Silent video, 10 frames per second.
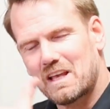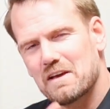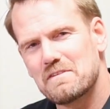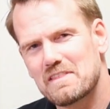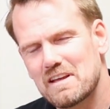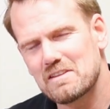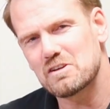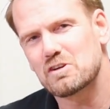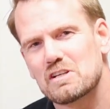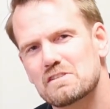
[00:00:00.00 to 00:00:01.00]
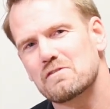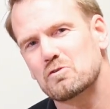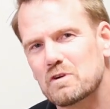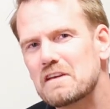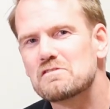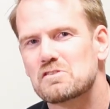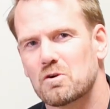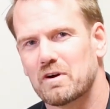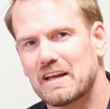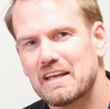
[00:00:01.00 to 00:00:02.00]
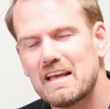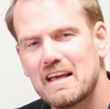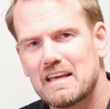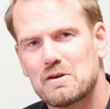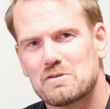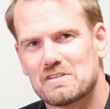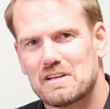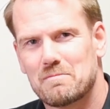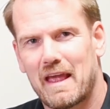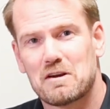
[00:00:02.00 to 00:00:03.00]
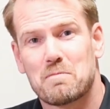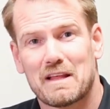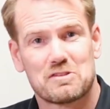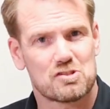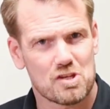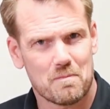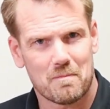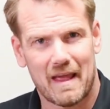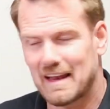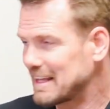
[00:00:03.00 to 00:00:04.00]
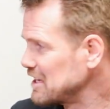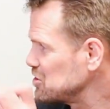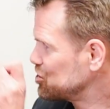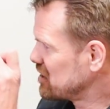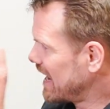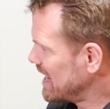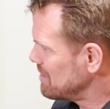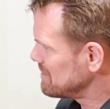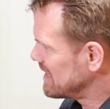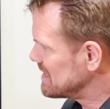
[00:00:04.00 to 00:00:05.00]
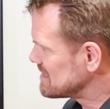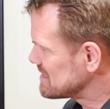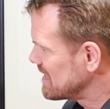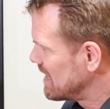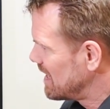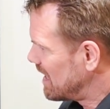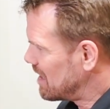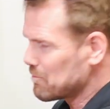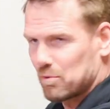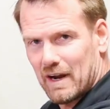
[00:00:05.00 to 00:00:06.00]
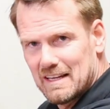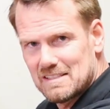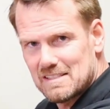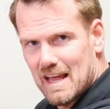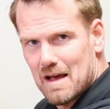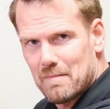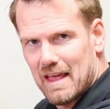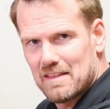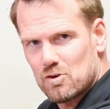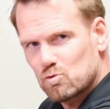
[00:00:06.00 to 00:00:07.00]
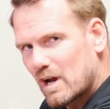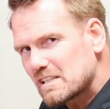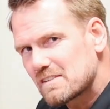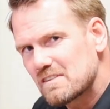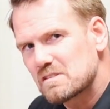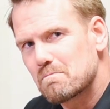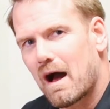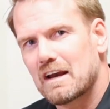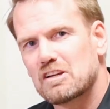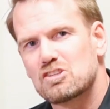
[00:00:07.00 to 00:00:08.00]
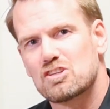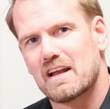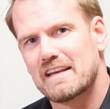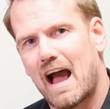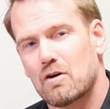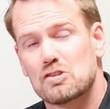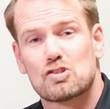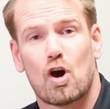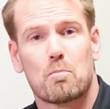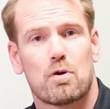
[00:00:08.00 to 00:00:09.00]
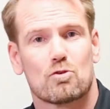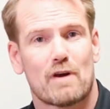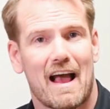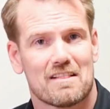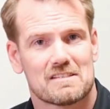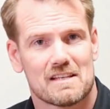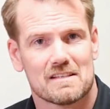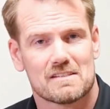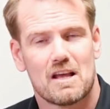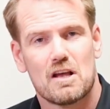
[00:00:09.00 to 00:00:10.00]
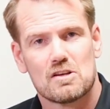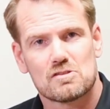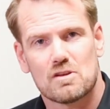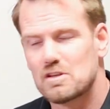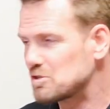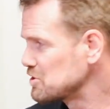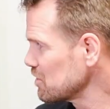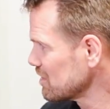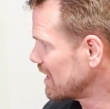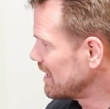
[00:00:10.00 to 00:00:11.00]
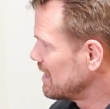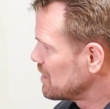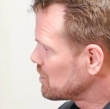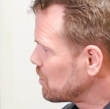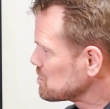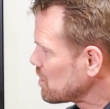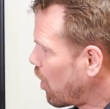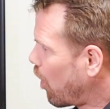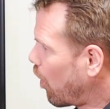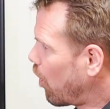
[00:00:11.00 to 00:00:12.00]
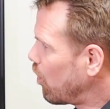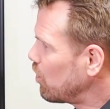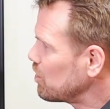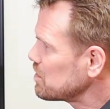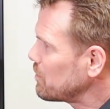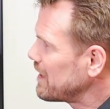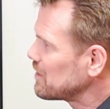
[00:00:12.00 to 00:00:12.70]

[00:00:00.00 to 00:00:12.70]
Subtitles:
if you think of the Christopher Reeve story, he was the man who played Superman. He jammed his brain stem and the rest of his body shut down. It's called paralysis. So the dura goes all the way